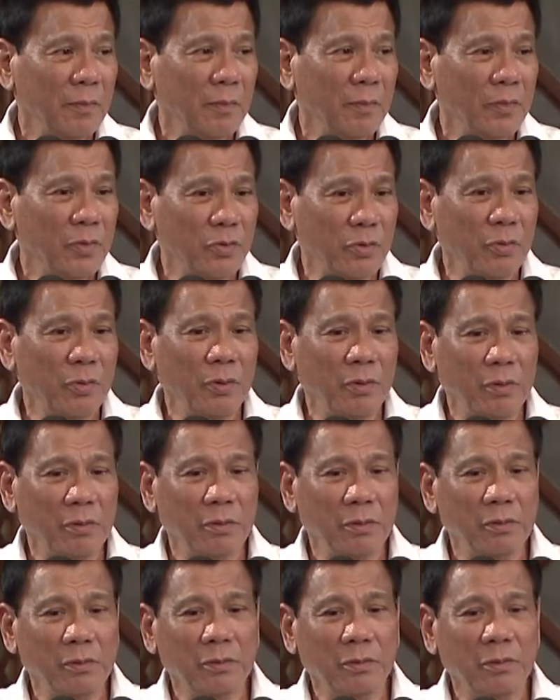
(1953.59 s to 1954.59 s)

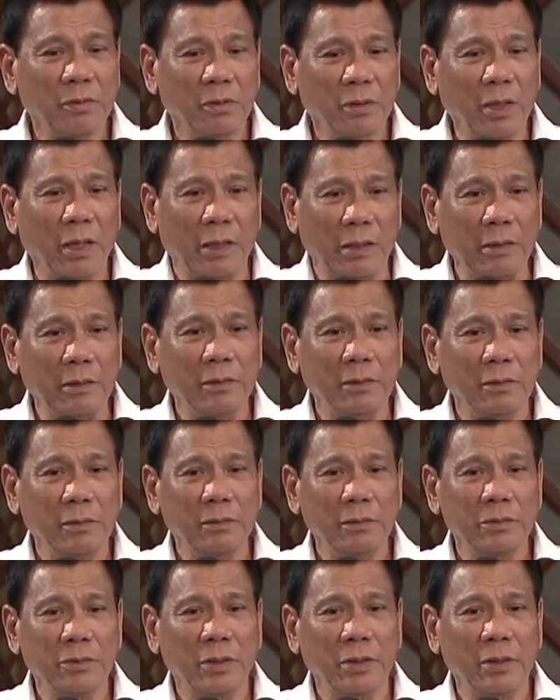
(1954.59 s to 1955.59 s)
So God
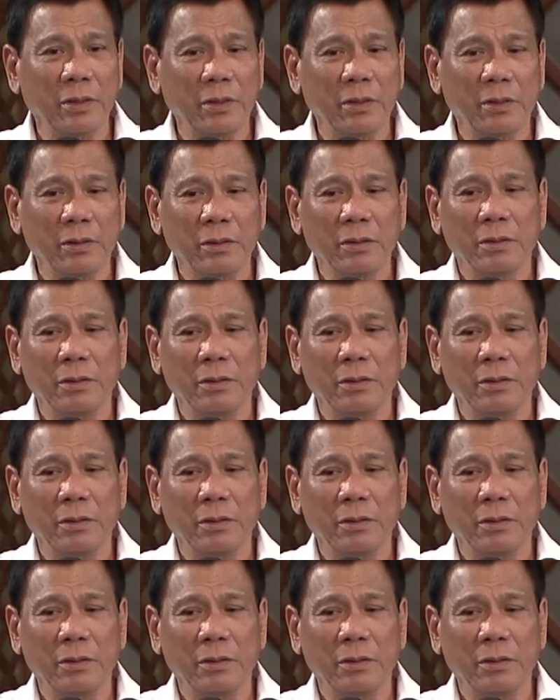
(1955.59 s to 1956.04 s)
said that,